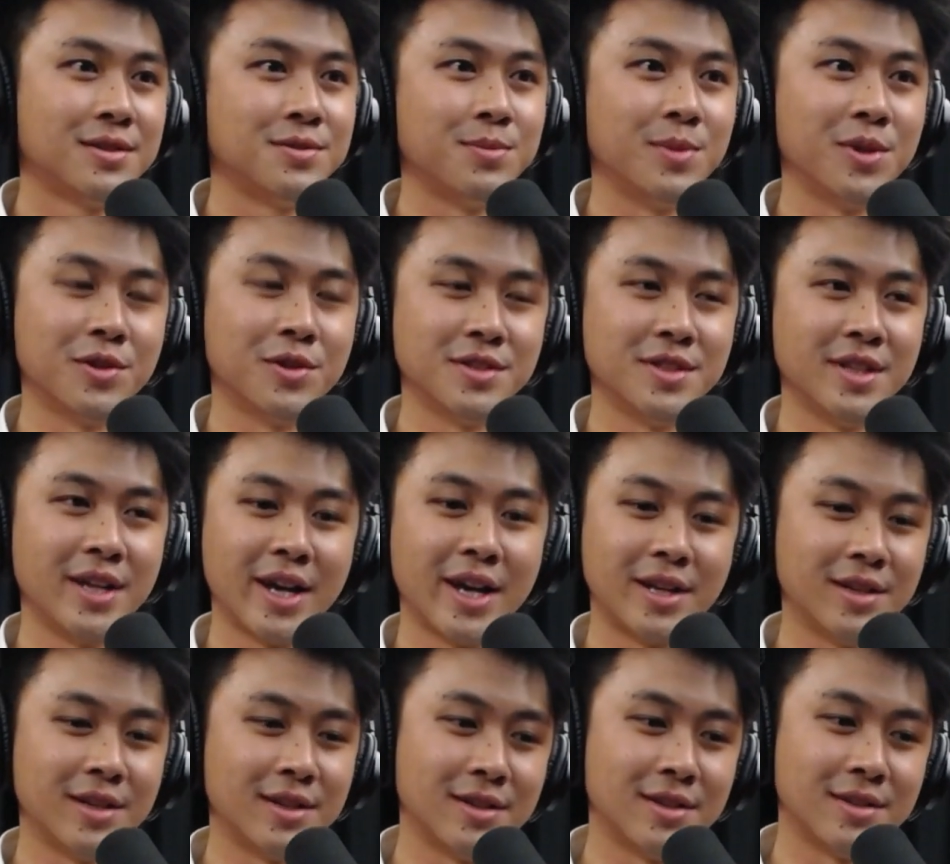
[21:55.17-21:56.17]
because they had
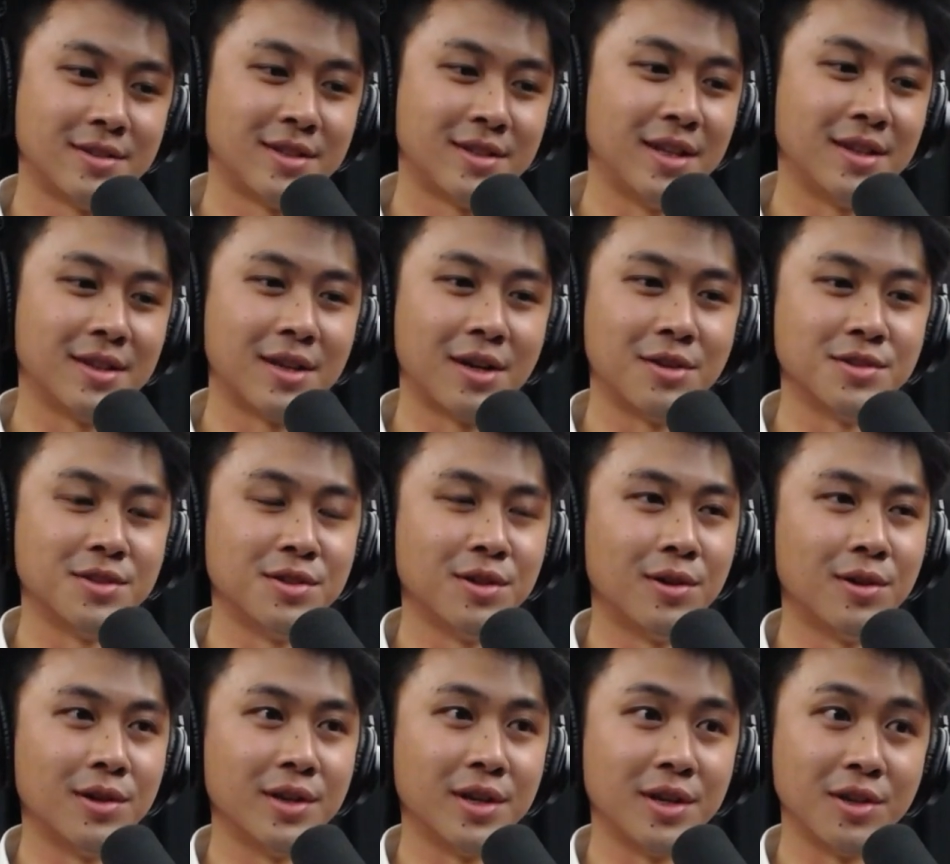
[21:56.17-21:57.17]
a
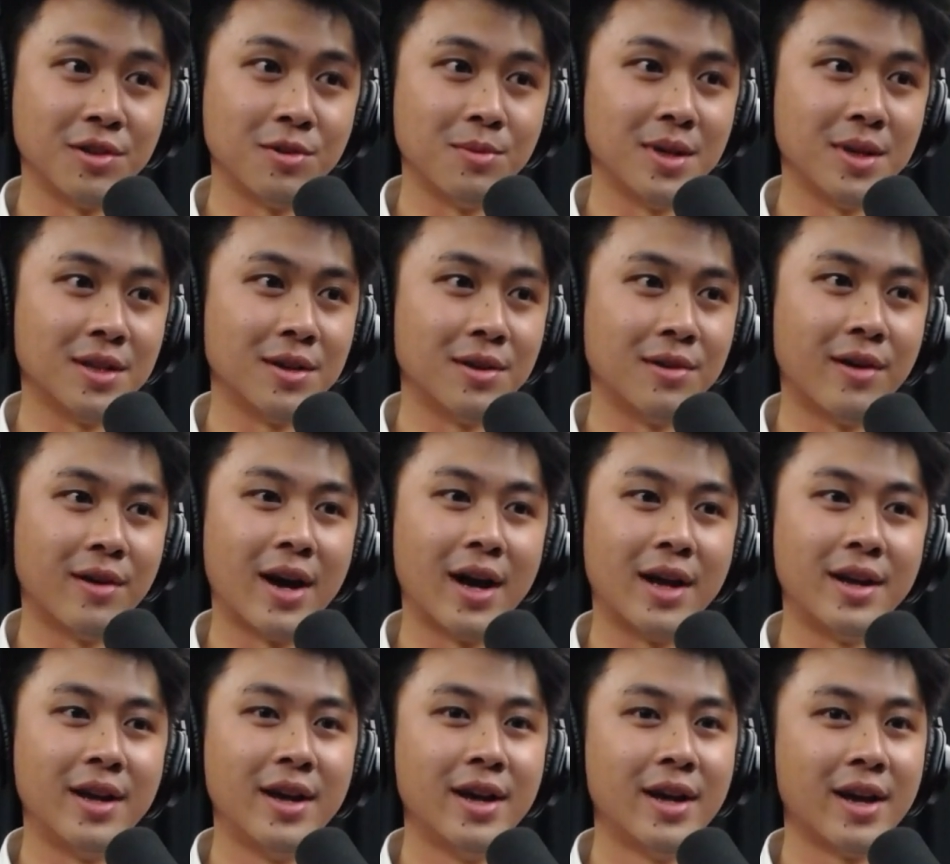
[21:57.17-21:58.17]
$10,000 incubator
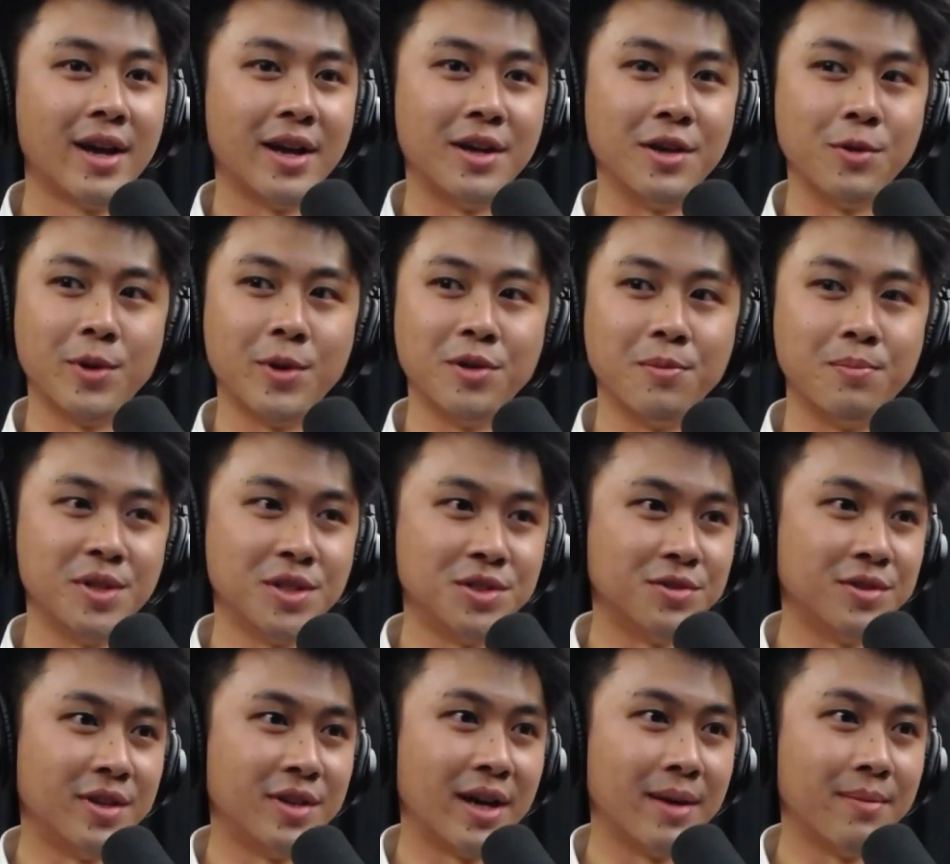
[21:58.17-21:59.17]
grant, and they went to pitch
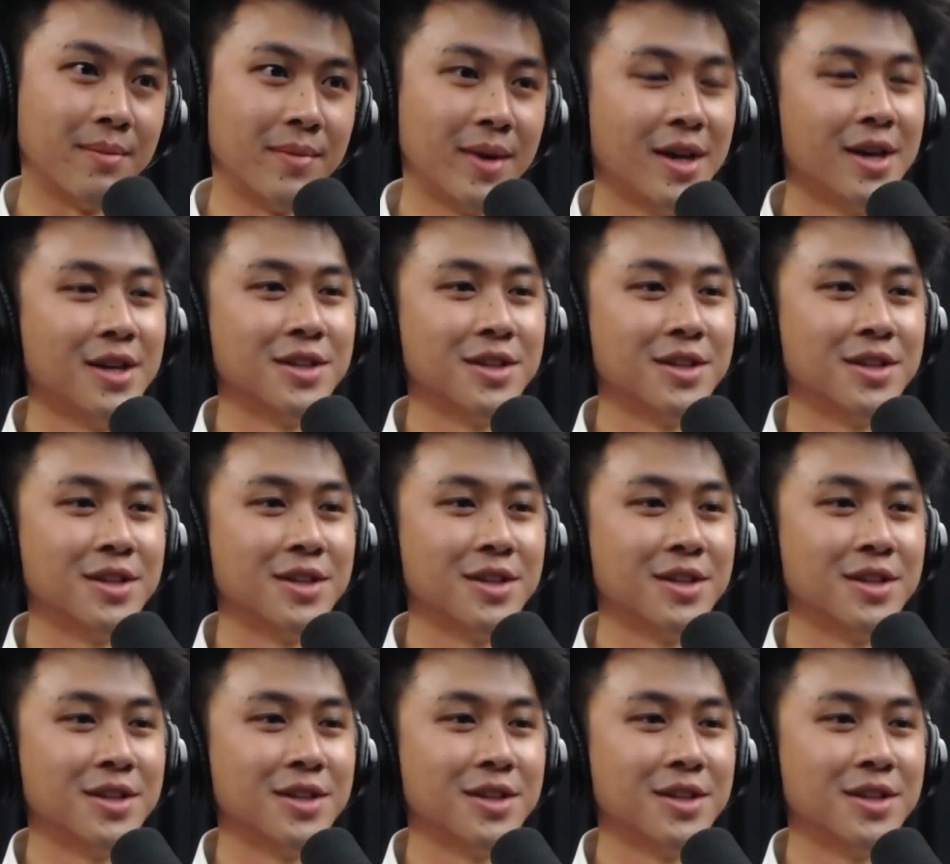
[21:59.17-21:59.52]
to them.